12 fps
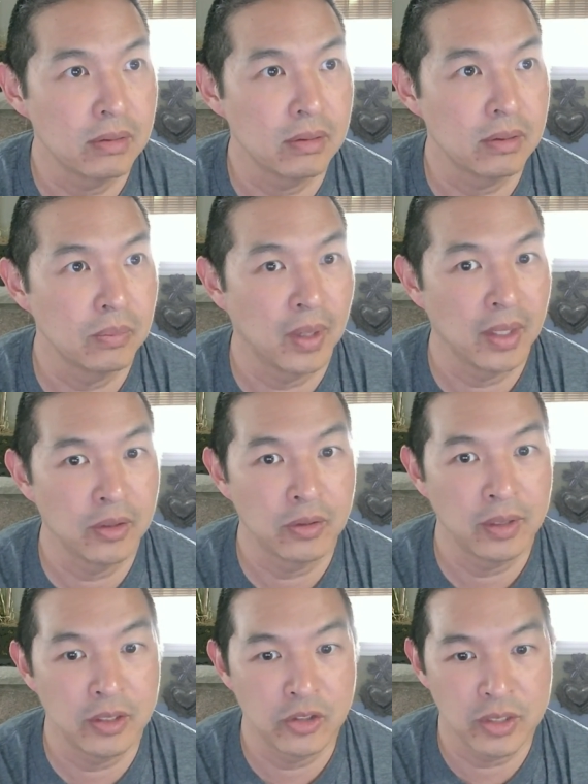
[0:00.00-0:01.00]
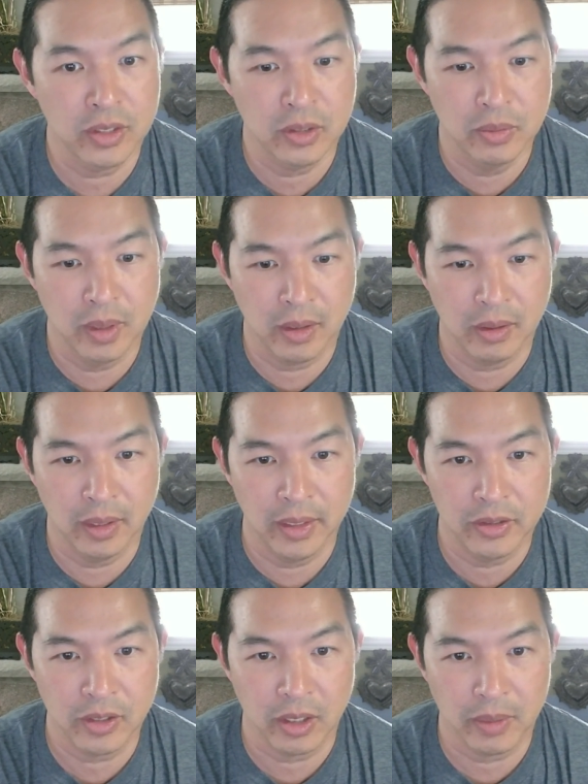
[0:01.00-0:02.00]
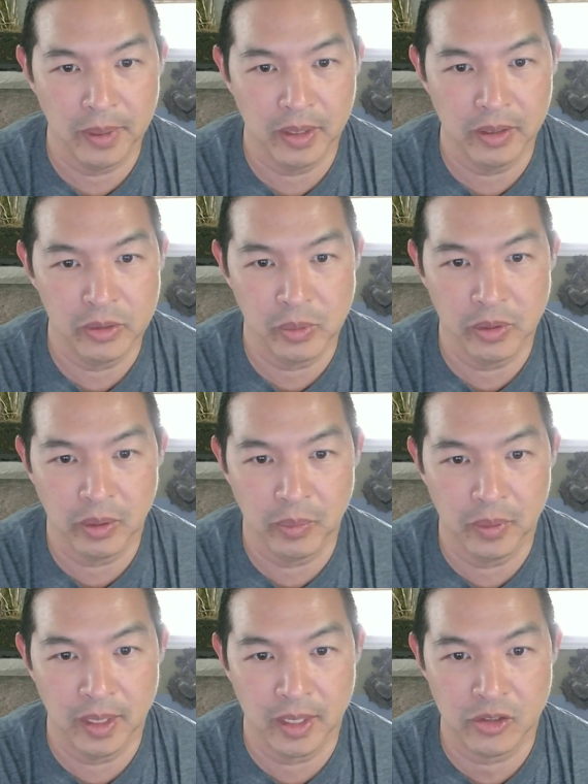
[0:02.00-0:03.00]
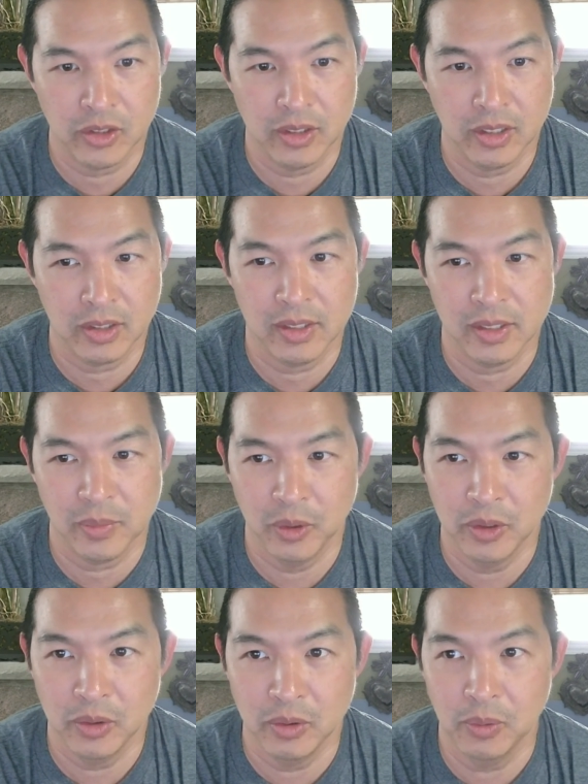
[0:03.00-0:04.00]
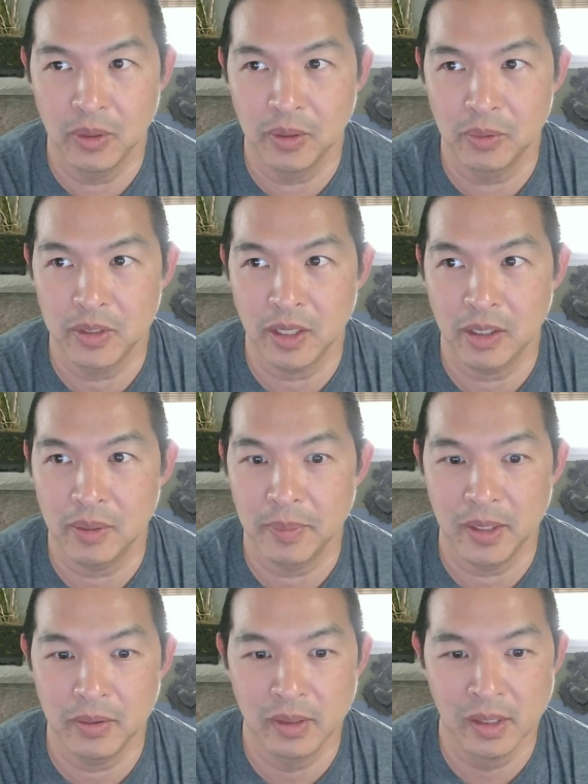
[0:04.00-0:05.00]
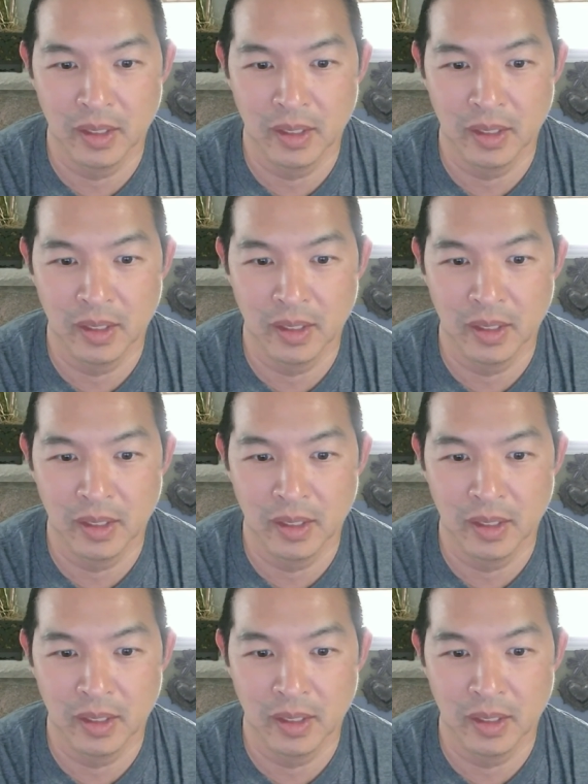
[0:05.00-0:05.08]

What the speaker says: rather than just two knuckleheads talk about this, we thought we'd actually talk to someone who knew what they were talking about.